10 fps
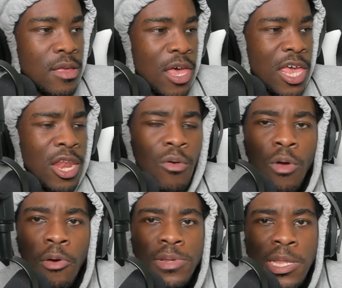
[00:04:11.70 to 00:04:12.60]
Ain't nothing
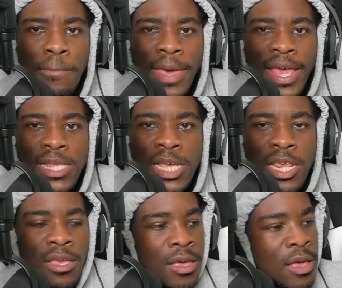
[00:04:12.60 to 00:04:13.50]
wrong with some man
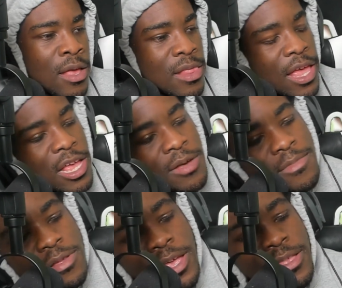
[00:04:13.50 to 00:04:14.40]
titty. Like, come
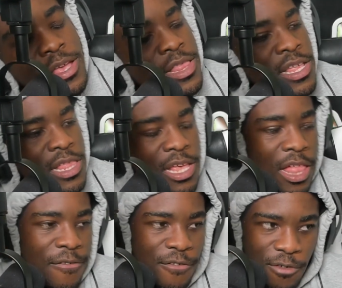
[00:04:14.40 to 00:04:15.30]
on, like, like, like,
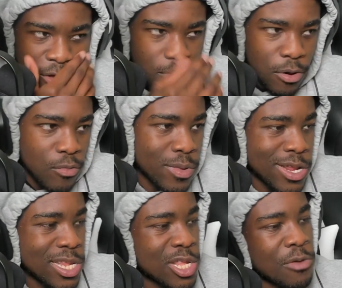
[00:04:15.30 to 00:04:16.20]
like, for real, bro.
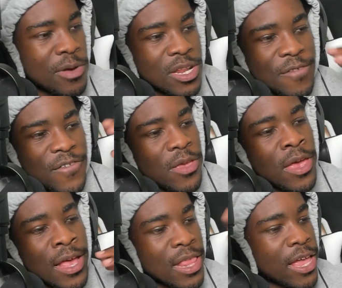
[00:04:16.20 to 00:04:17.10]
There's so much fee.
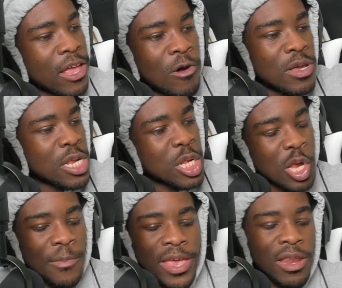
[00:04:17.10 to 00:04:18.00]
Like on
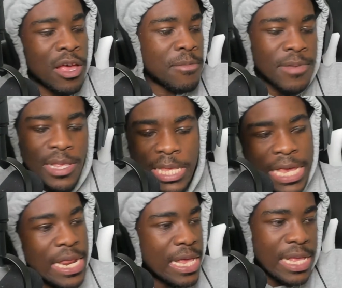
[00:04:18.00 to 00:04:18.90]
Instagram, ain't nothing but
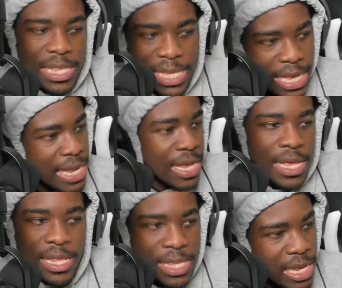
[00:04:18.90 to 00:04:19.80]
titty, titty,
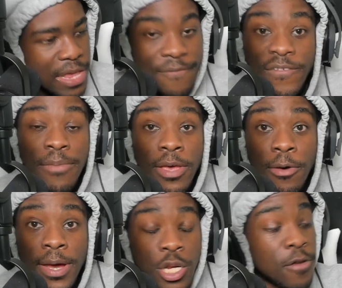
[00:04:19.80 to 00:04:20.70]
titty. Female,
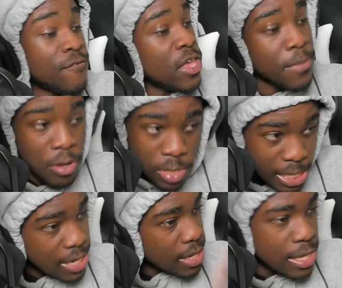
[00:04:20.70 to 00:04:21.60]
mind you, female,
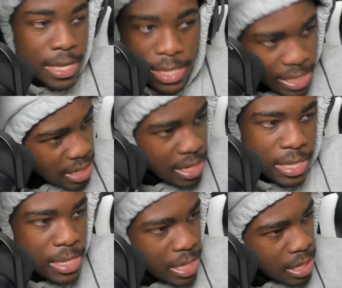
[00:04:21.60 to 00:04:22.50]
titty, titty,
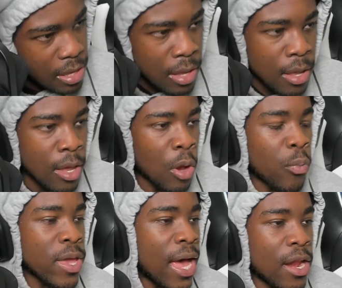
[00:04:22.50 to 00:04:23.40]
titty.
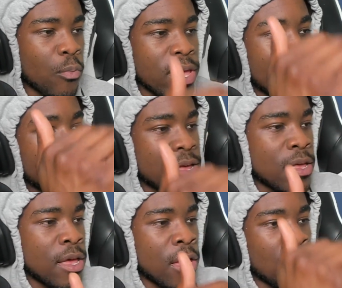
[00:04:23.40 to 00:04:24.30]
We gotta, we gotta,
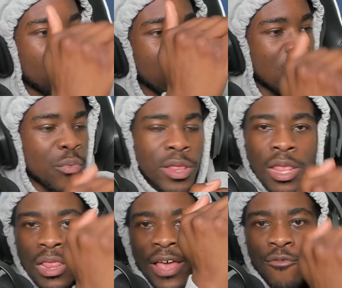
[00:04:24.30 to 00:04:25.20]
we gotta really
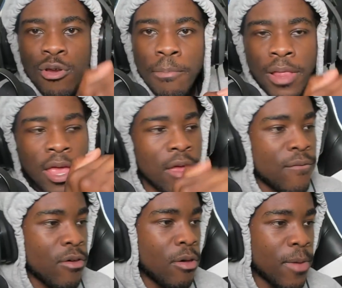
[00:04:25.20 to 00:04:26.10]
level the playing
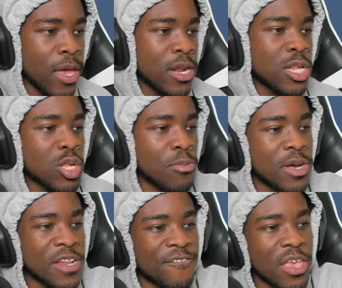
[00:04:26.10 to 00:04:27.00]
field, man. There's so
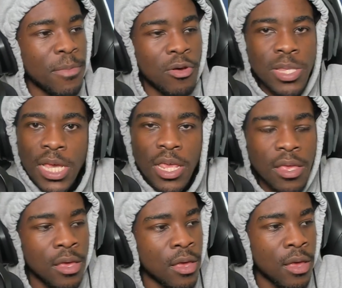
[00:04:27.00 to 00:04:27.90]
much female titty.
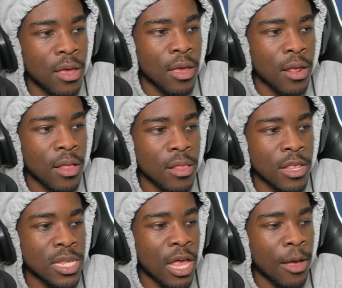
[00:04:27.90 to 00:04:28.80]

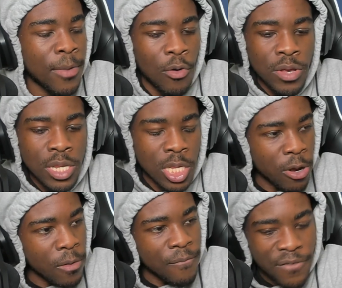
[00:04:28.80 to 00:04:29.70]
Let's how about we
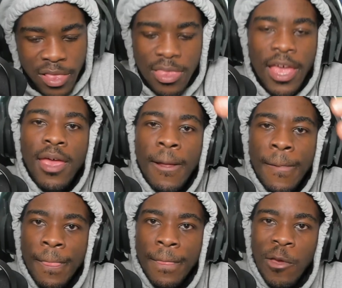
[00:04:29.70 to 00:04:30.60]
circumvent that
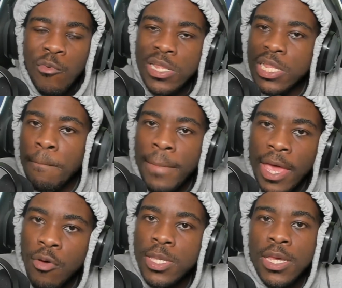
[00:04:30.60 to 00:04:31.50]
with some
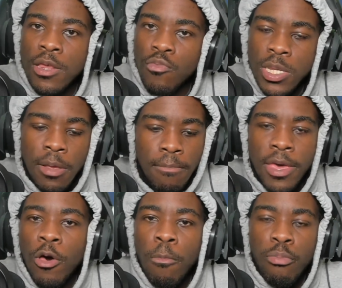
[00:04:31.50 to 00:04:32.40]
male titty, with some
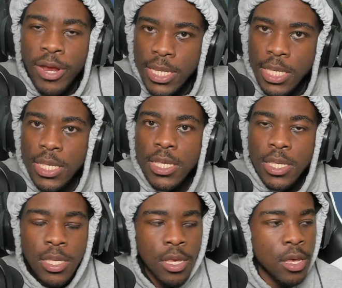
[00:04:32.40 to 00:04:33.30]
male
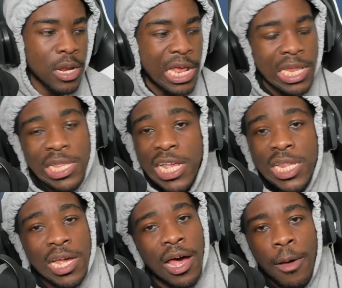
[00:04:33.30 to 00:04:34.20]
breastises. That's that's
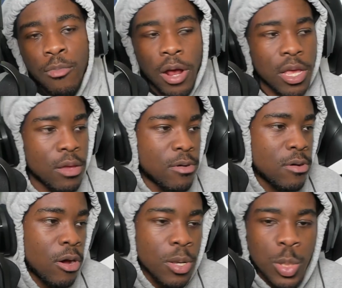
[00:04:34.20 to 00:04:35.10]
how I'm rocking, bro.
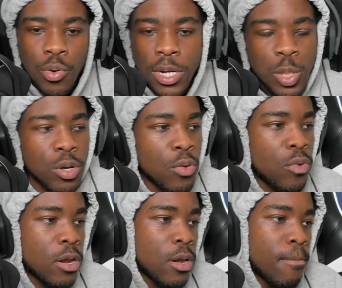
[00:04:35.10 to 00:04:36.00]
All twenty
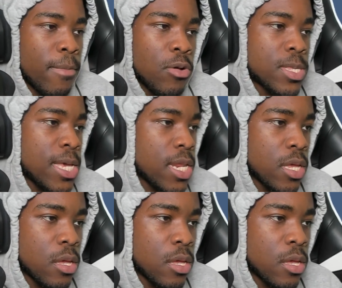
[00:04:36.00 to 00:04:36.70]
twenty-one, male titty.